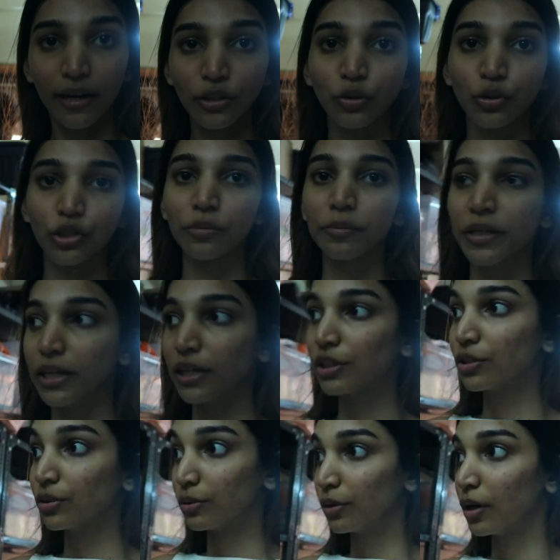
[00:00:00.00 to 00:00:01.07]
and our social media,
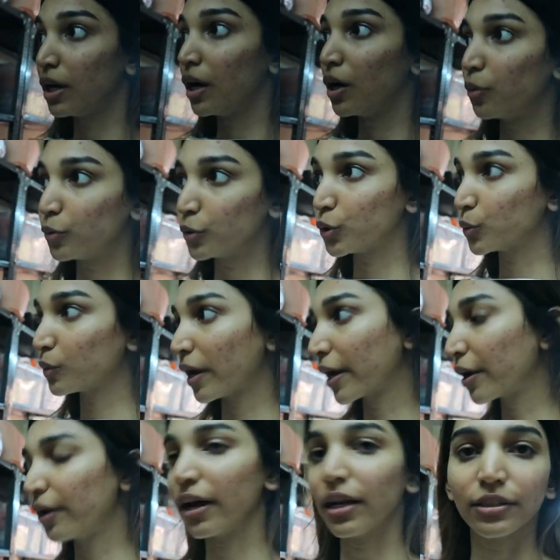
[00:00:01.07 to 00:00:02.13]
so which is why
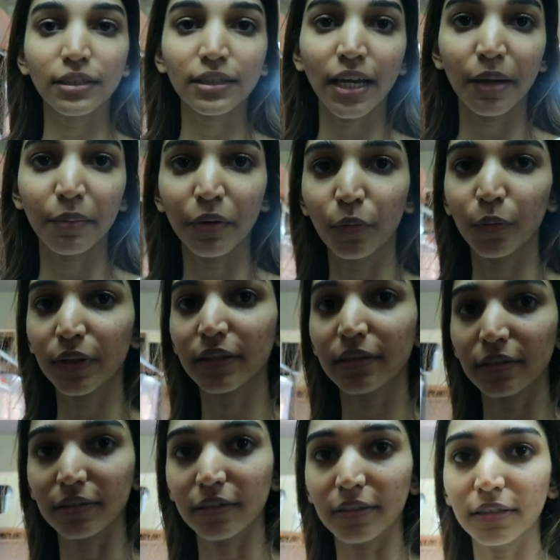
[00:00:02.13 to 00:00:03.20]
Kunal just came in
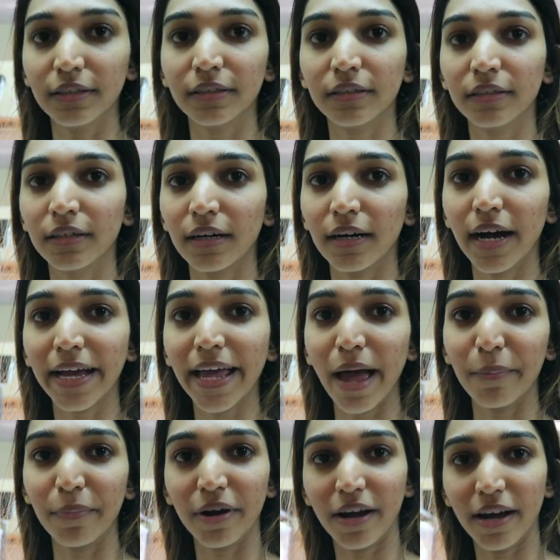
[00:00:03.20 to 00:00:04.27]
with a
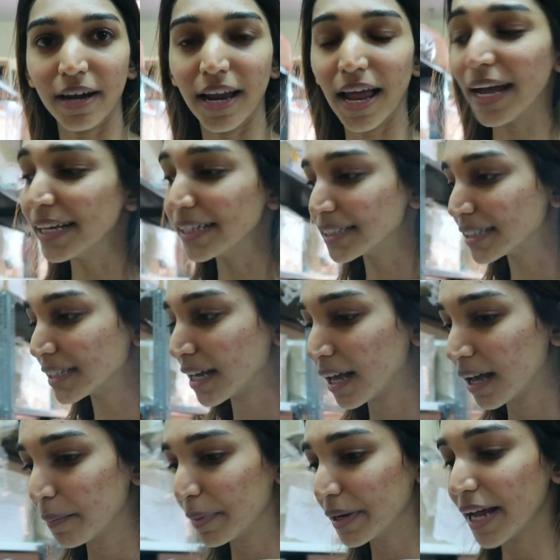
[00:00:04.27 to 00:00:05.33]
camera and lights.
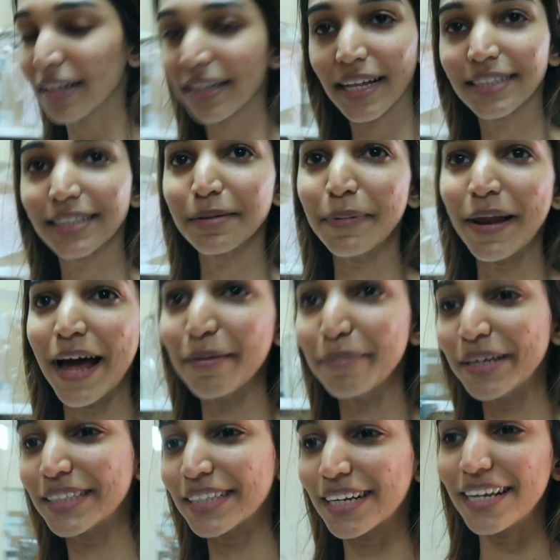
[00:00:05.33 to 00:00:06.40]
But yeah, that's the plan
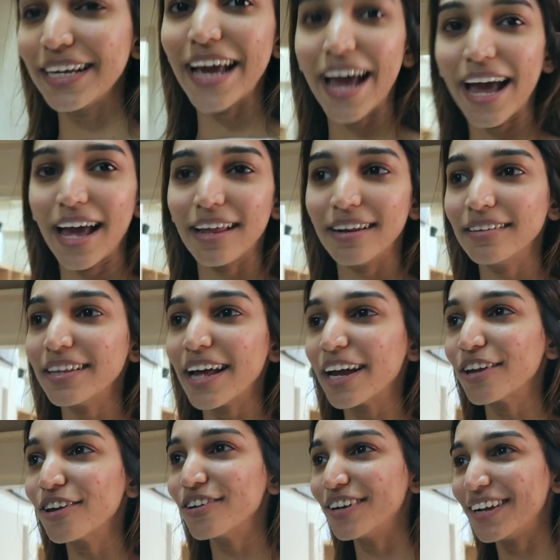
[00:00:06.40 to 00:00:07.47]
basically, and
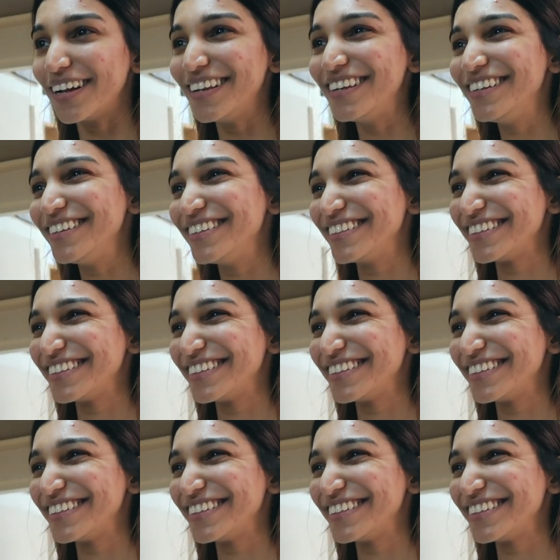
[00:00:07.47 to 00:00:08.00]
thank you, Kunal.